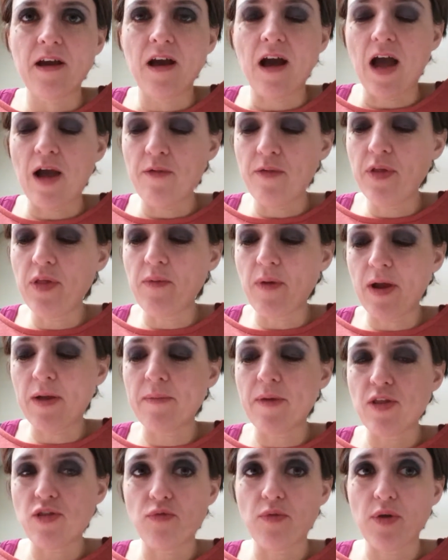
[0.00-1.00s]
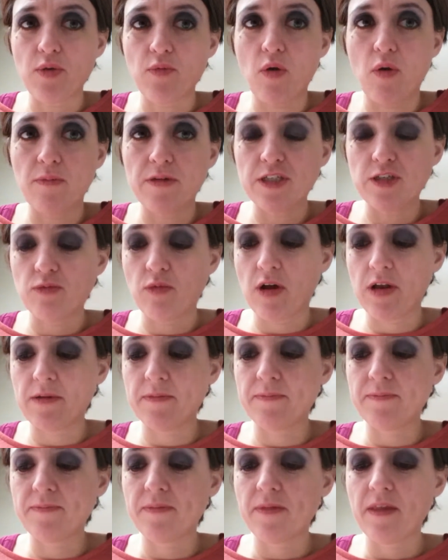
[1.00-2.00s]
I really recommend you read Romans 1
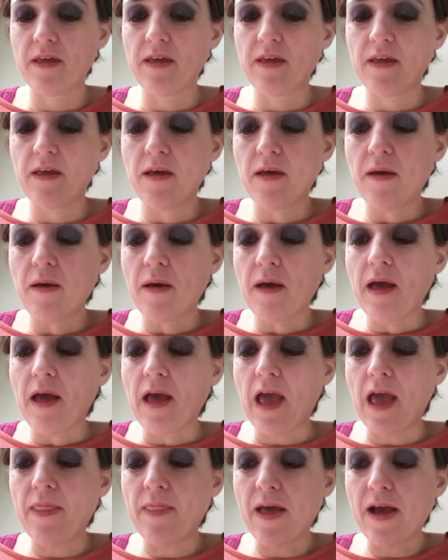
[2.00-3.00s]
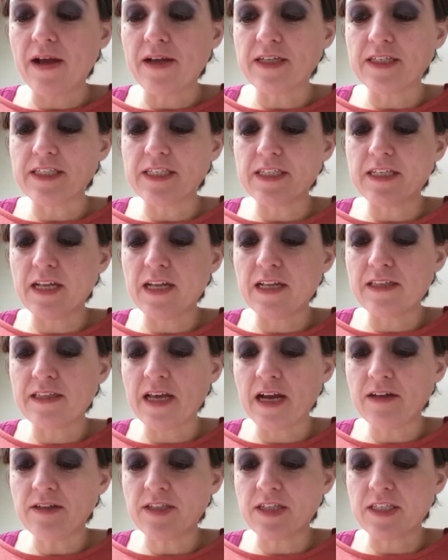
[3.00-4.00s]
and that because it, it
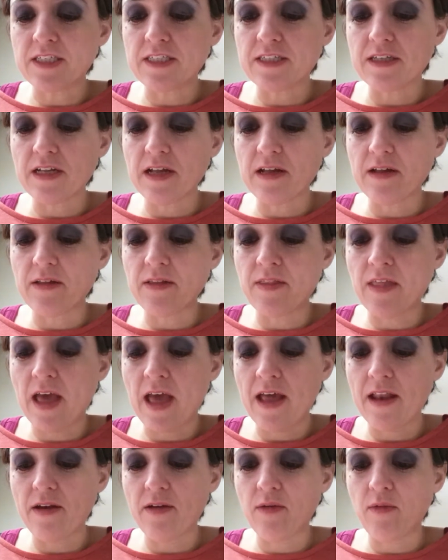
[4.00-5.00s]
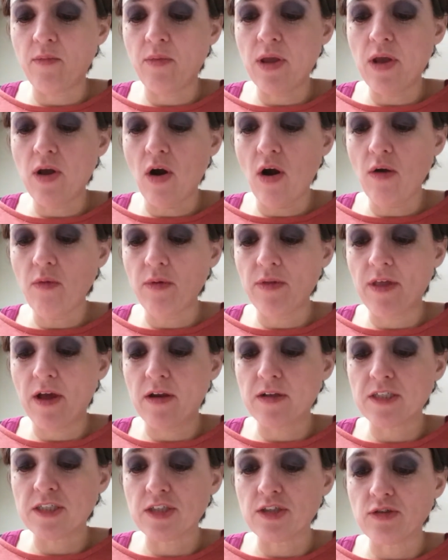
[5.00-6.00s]
tells us that we are without
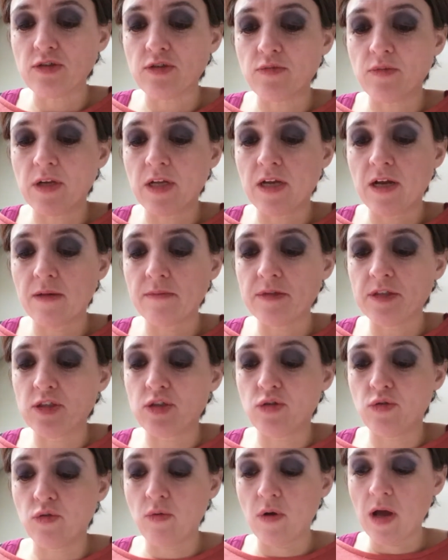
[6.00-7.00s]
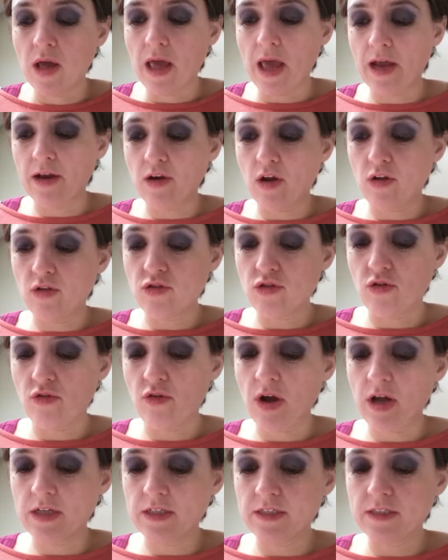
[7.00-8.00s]
excuse when it comes to acknowledging
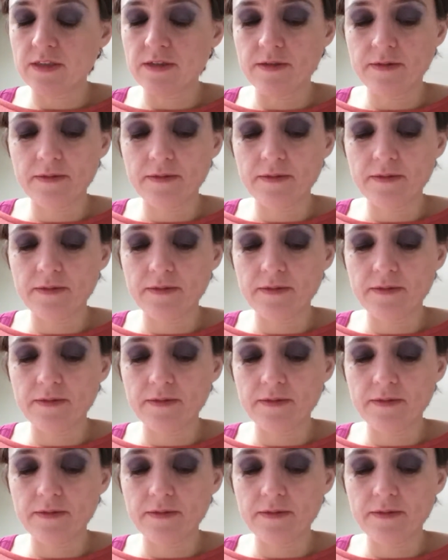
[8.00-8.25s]
christ